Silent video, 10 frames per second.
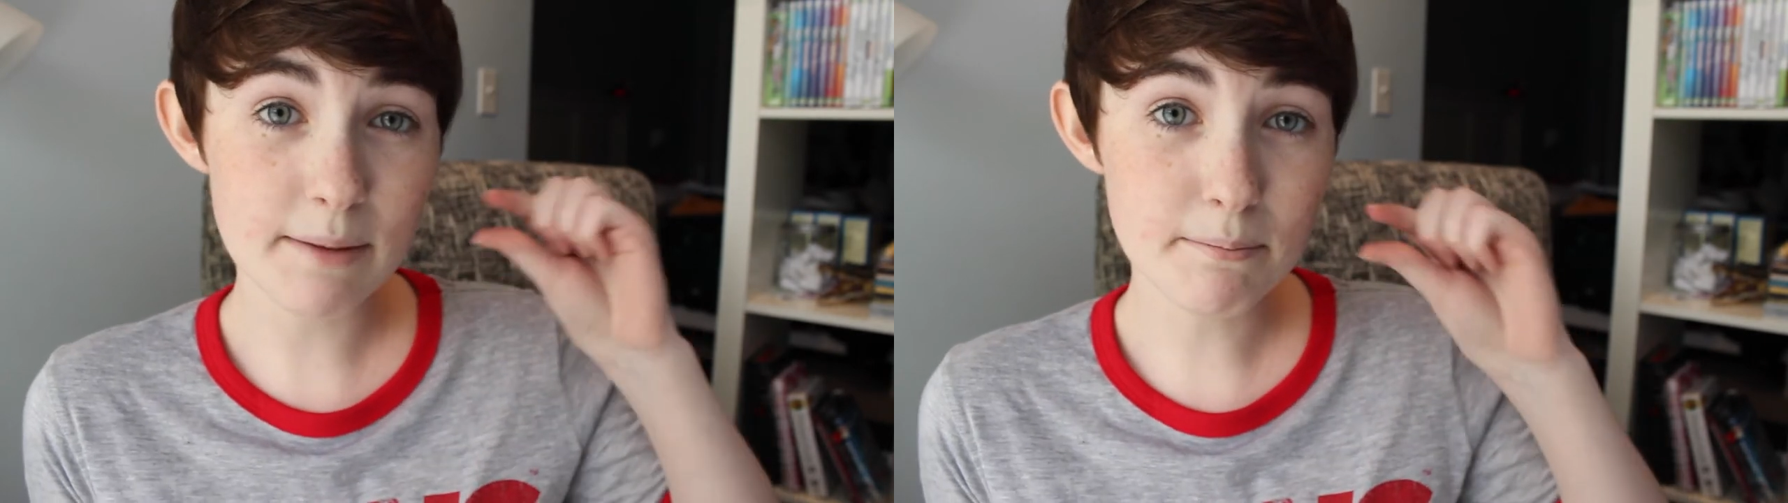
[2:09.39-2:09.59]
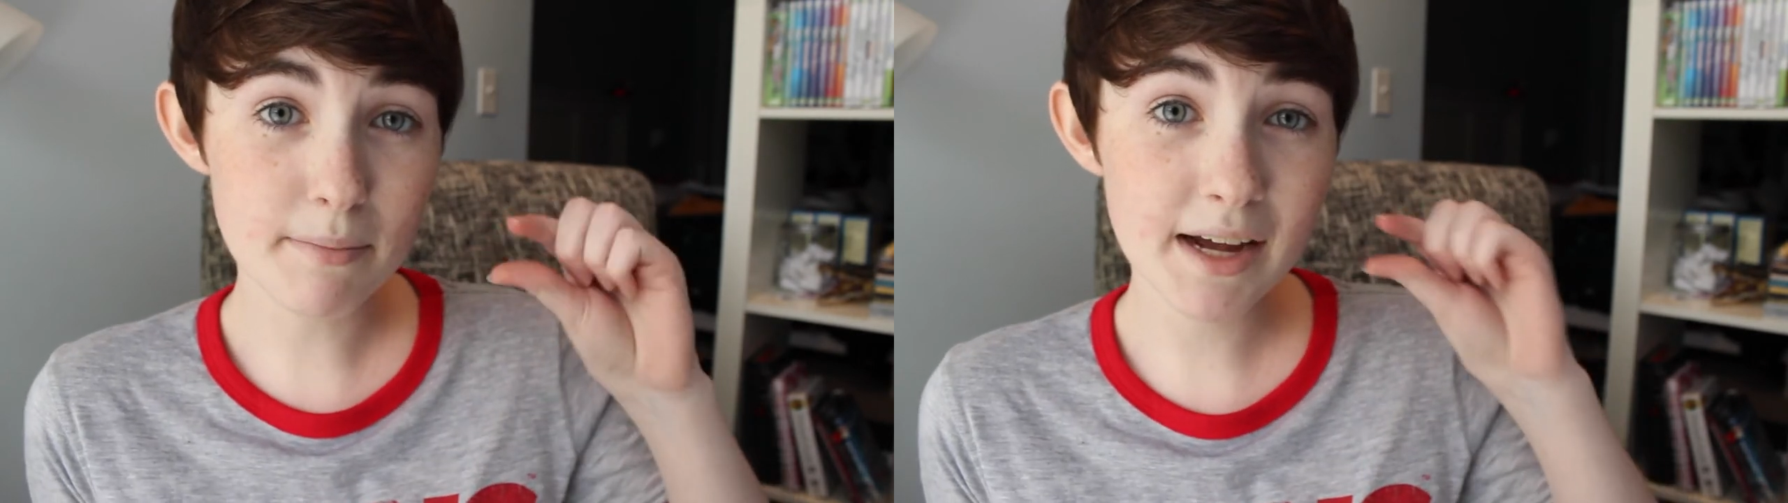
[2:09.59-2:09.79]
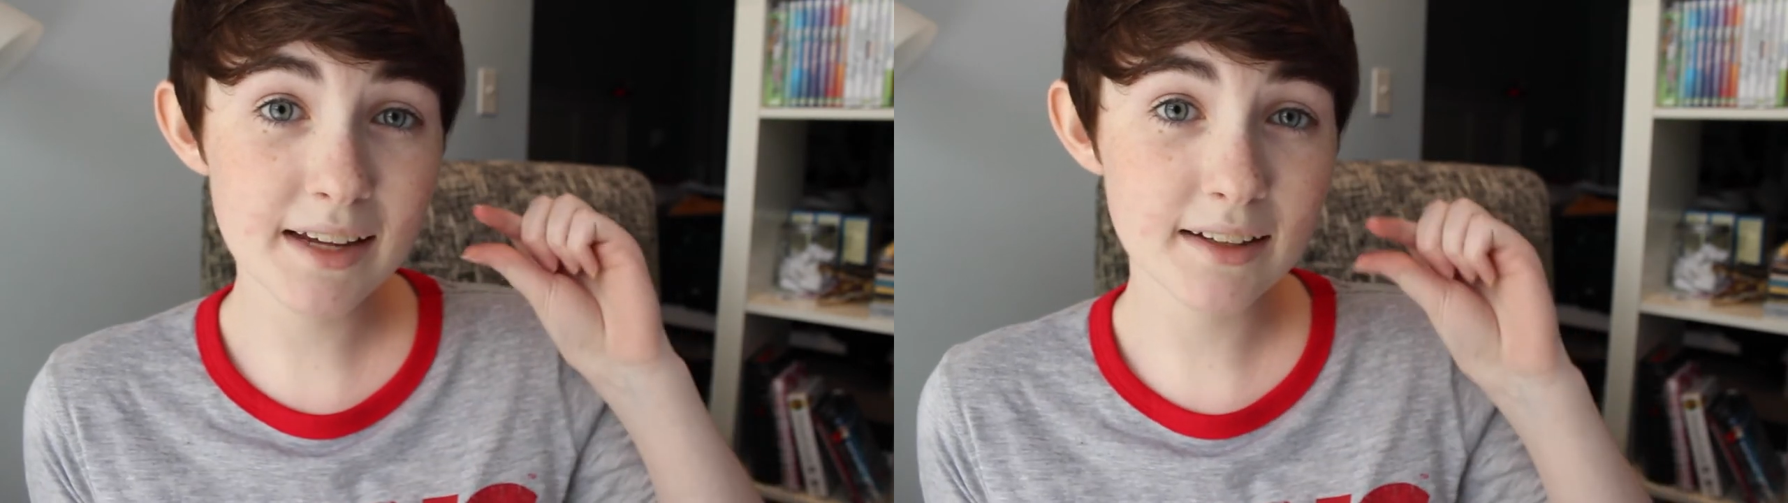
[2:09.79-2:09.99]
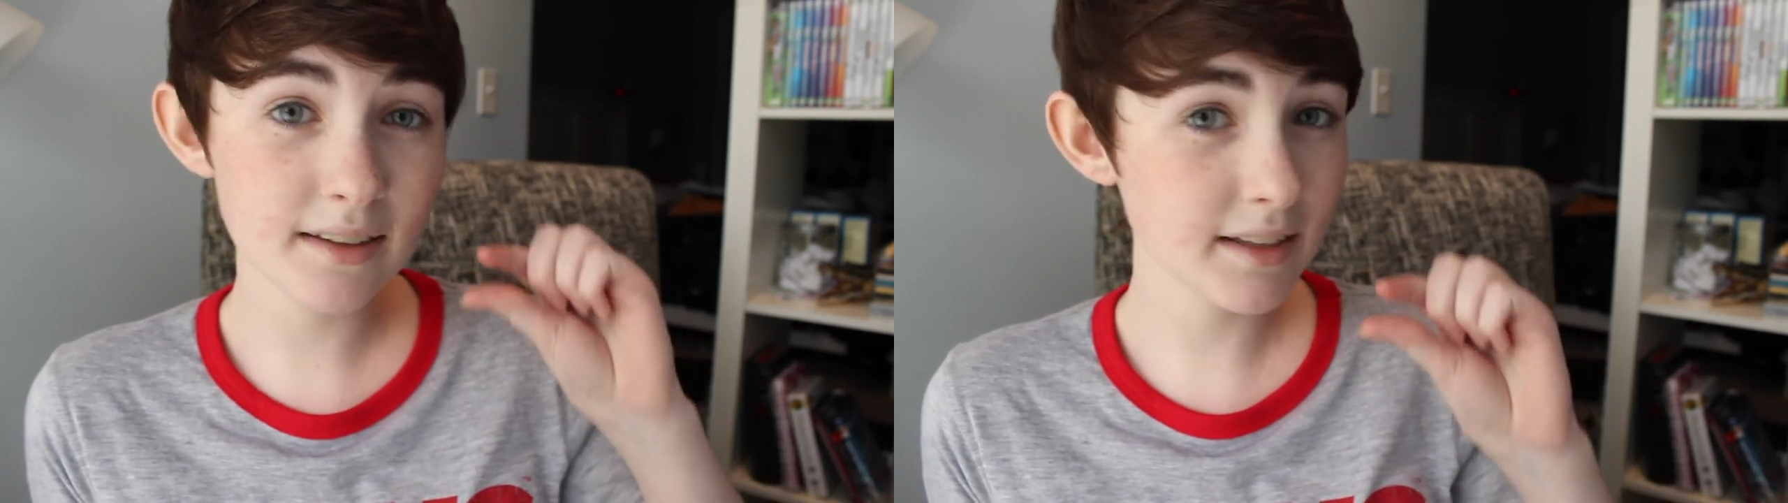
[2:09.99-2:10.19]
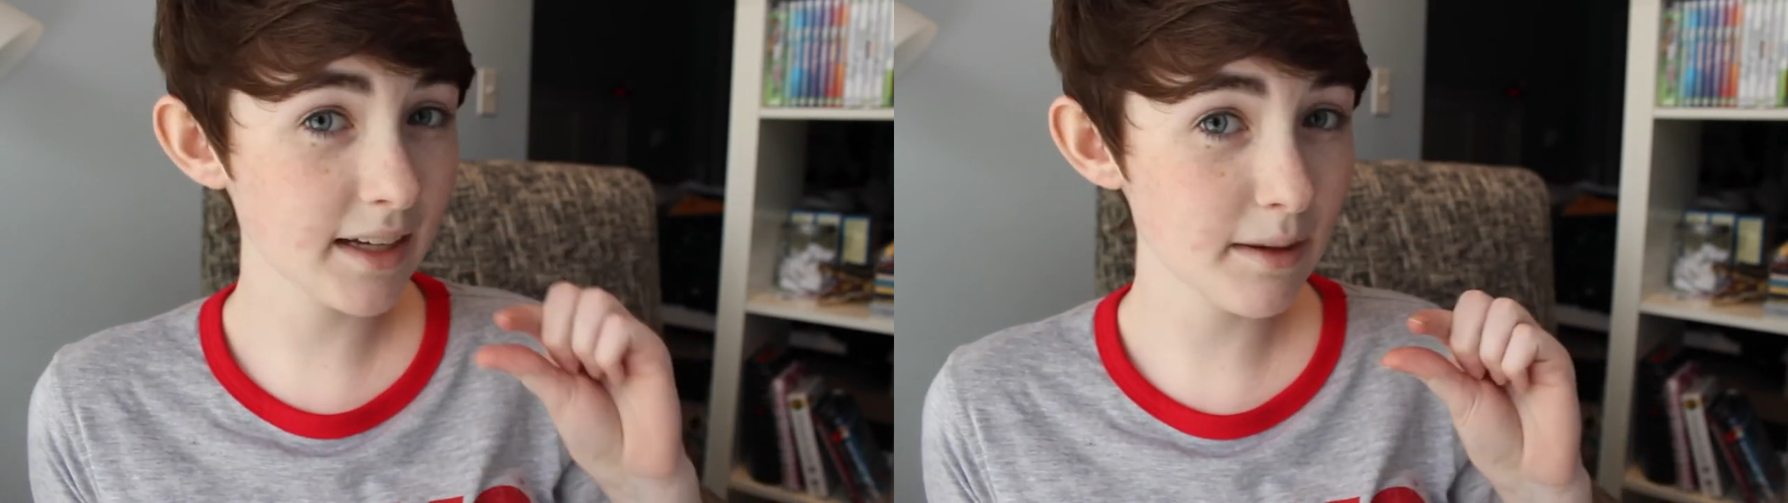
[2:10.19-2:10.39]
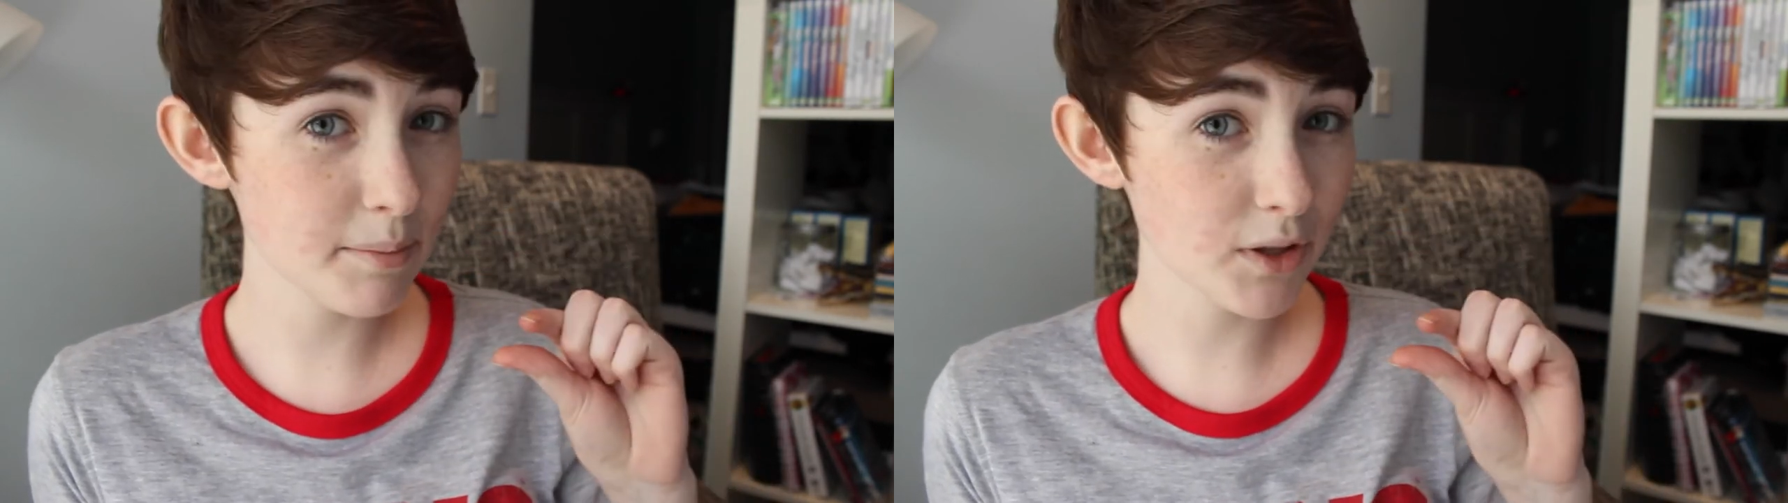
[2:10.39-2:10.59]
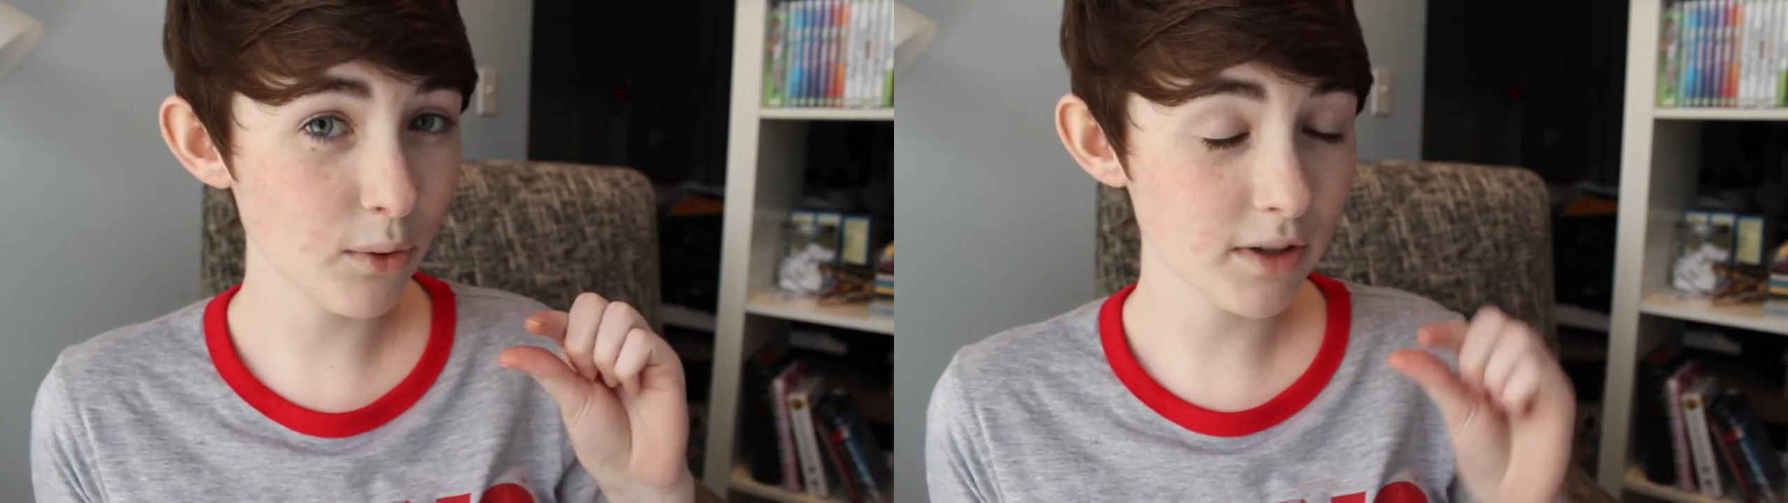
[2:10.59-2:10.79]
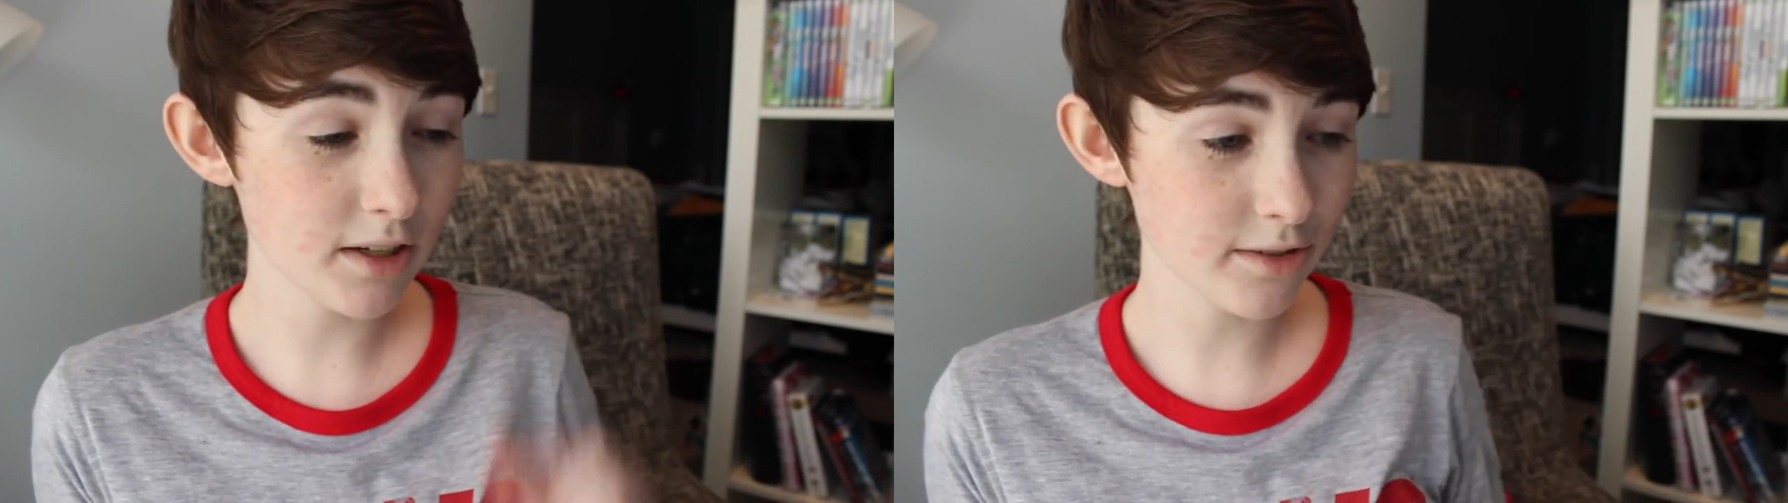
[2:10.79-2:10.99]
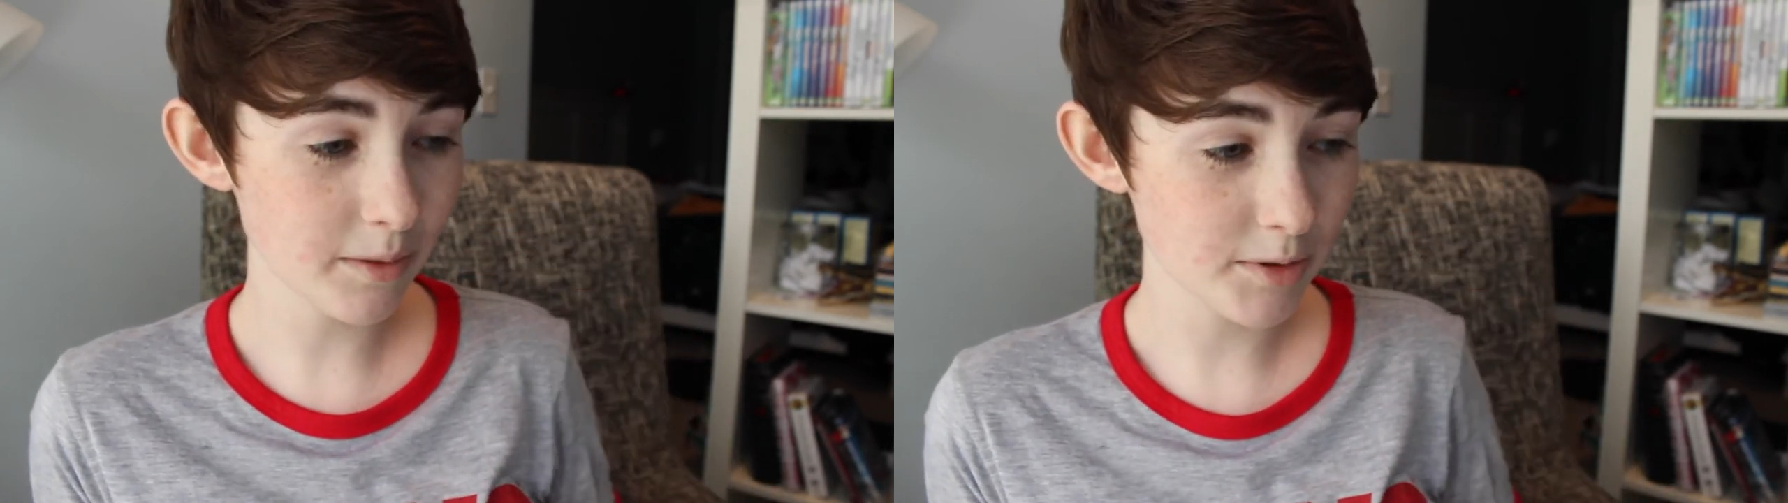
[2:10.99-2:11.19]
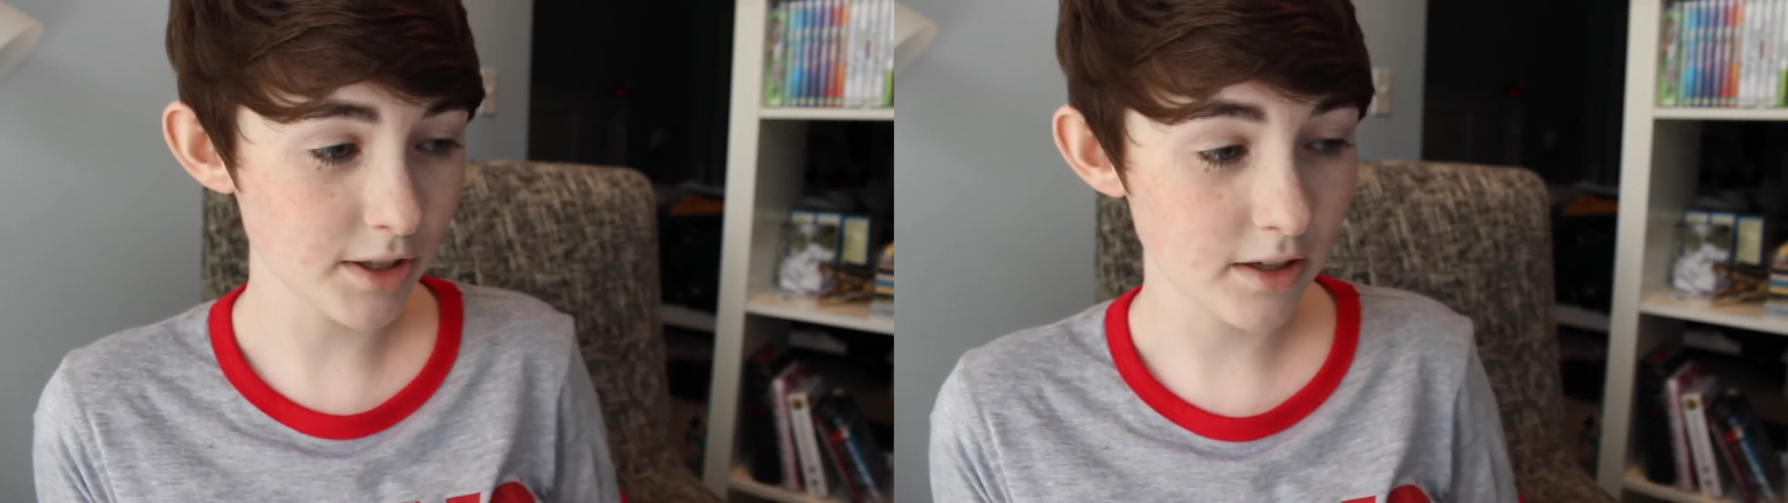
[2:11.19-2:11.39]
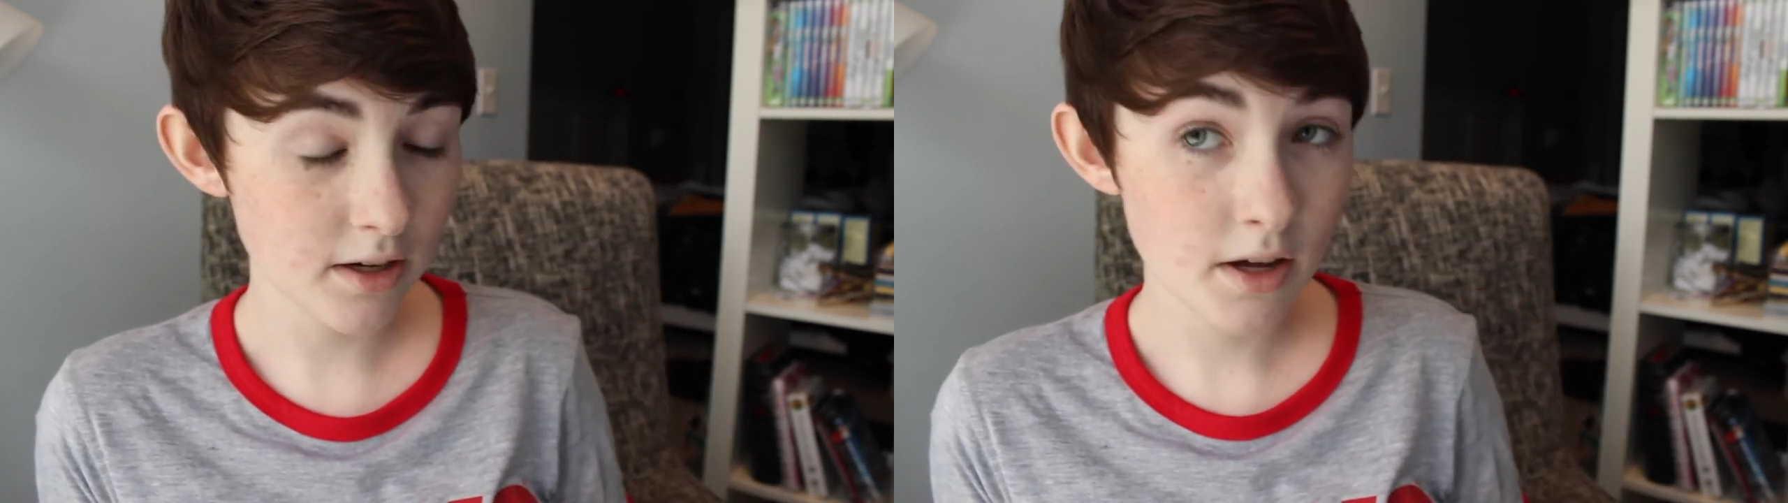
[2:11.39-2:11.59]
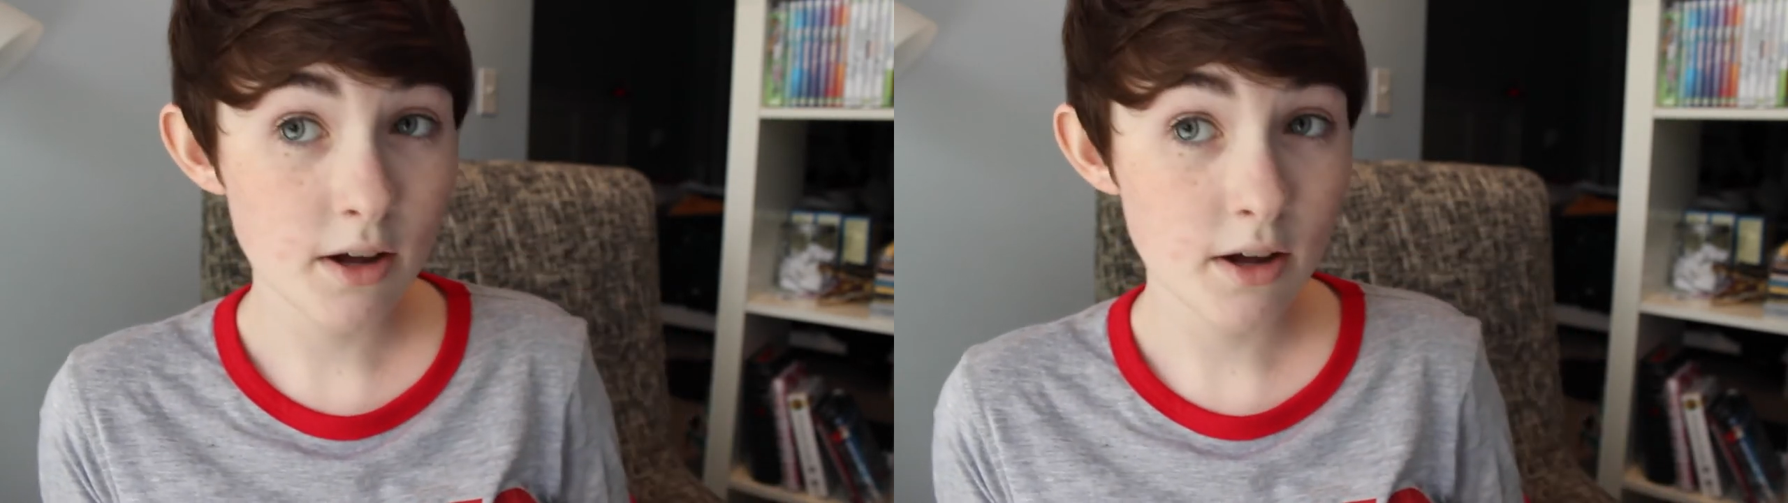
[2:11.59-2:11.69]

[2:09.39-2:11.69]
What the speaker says: might link it below in the description.